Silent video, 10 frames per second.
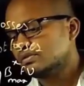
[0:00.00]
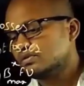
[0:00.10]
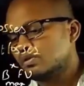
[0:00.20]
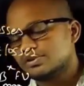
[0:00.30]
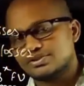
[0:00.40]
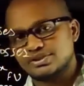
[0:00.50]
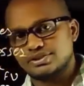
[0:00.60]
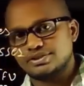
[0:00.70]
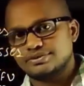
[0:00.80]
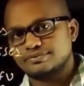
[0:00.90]

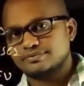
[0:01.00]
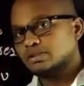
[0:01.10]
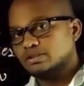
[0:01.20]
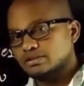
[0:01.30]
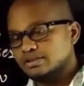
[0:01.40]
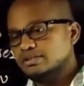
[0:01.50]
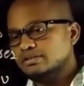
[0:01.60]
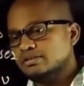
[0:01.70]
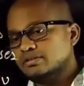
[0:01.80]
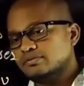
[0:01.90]
constant, then
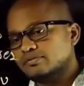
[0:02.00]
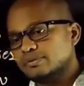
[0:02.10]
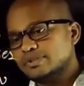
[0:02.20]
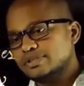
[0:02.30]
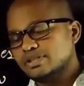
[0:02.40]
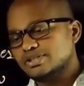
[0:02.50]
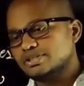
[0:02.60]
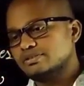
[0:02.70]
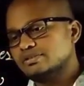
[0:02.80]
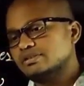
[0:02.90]
from this
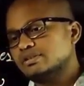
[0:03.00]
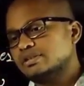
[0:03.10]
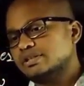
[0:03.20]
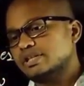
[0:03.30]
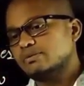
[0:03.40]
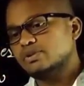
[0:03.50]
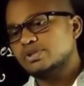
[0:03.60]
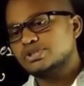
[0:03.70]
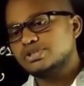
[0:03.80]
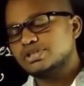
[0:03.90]
relation
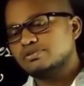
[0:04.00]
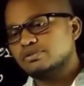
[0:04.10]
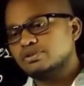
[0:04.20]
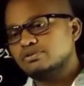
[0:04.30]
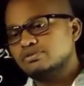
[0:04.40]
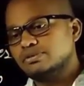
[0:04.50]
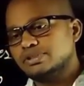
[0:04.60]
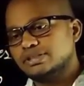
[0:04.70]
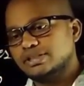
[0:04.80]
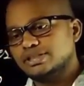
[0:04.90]
WH is equal to
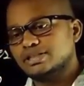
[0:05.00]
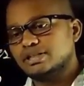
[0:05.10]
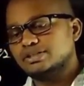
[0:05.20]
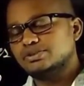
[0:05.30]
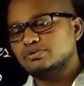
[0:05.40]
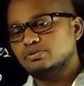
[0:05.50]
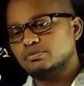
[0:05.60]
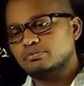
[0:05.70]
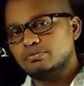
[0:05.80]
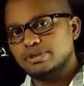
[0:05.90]
eta into
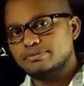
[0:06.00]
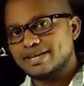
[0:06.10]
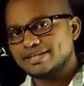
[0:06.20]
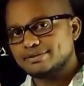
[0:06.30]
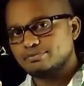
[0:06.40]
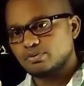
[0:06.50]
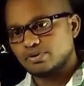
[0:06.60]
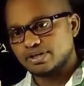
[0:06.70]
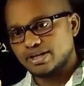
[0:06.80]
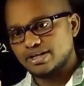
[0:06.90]
B max
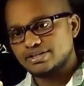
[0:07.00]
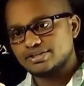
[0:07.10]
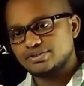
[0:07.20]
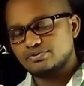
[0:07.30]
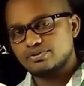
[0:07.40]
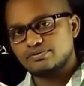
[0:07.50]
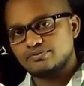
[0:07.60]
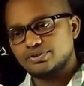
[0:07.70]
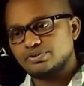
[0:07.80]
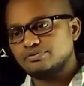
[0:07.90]
power X into F
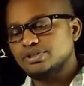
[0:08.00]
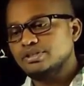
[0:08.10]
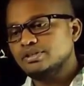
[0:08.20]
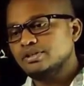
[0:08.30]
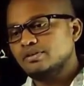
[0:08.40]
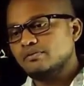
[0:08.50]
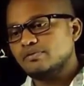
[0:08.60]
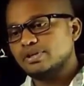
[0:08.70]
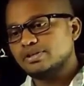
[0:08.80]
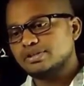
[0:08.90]
into V,
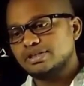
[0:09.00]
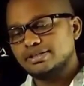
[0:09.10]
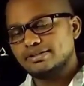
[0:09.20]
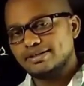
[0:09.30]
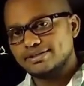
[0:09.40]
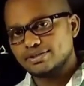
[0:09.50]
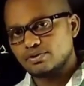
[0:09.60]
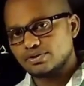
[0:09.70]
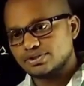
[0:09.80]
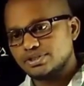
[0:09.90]
where eta is
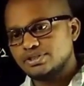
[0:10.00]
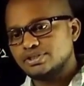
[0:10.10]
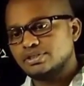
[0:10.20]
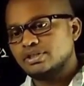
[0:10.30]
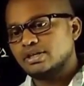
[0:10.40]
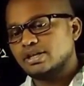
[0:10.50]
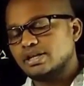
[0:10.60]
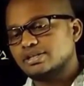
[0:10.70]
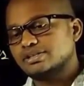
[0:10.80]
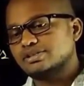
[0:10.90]
constant
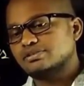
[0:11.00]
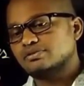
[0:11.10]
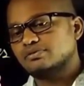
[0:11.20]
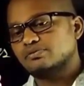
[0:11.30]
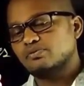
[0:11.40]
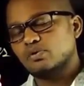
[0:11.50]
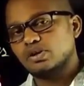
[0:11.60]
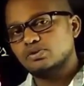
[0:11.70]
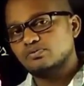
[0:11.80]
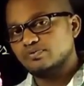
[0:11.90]
and
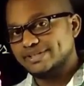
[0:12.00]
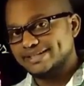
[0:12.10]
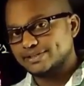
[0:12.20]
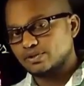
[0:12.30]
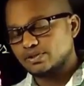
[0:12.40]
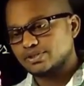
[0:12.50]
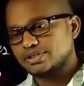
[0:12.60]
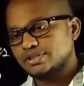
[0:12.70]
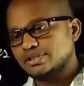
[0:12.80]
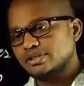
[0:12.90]
volume V is
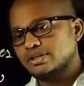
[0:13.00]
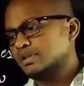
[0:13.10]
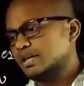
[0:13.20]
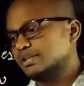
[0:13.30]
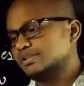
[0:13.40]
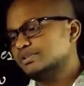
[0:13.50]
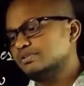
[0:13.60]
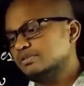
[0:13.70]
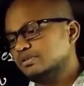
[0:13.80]
constant, and here